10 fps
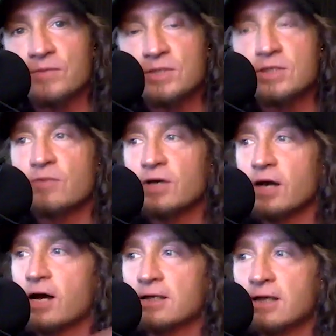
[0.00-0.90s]
something
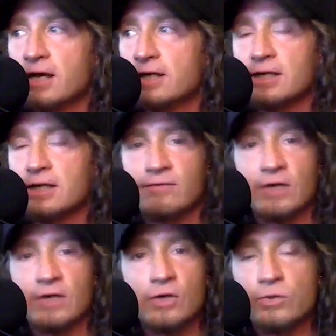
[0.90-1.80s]
online, like if
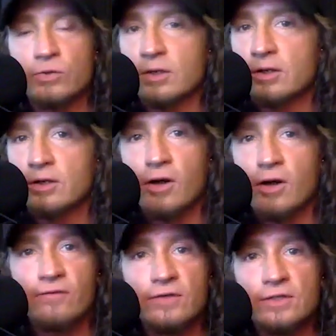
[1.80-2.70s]
I go to a
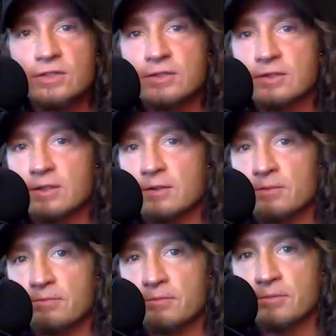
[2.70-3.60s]
Office
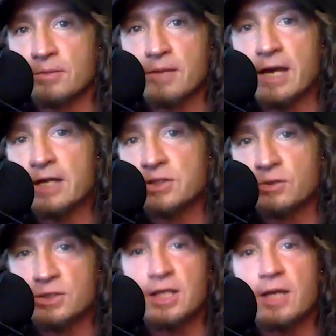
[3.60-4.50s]
Max
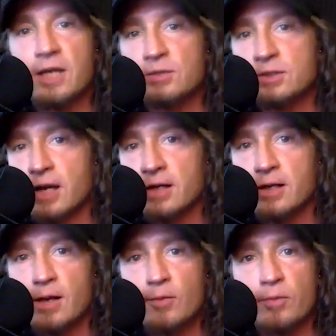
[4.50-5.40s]
or a Staples dot
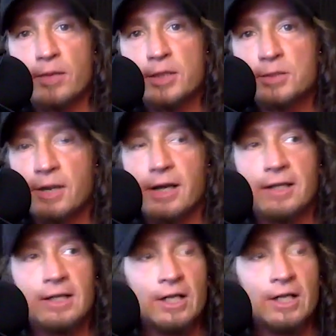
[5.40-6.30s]
com or a Best
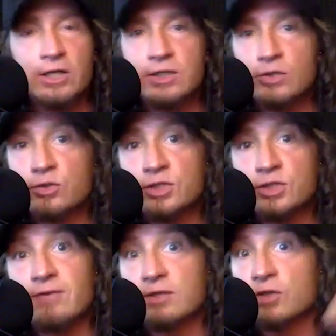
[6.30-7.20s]
Buy, you see
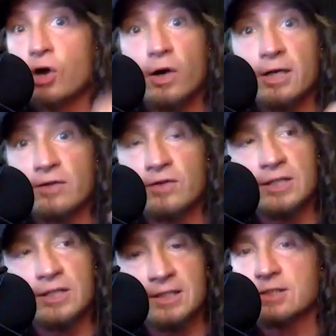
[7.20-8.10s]
even in Target and
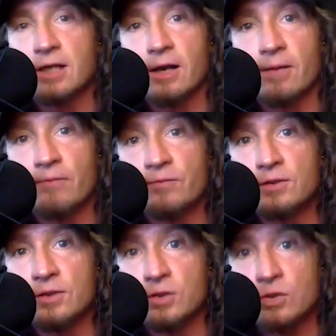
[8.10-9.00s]
things like that, um,
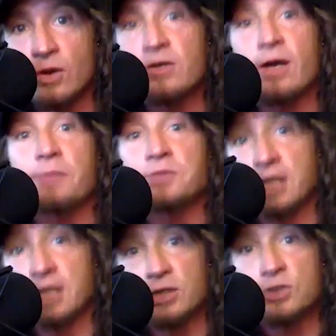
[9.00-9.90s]
you know, you have the
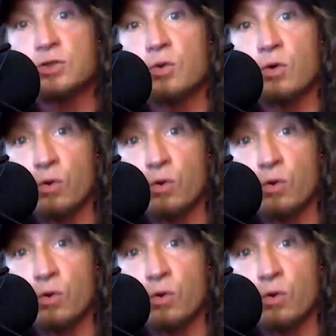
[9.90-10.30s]
option in-store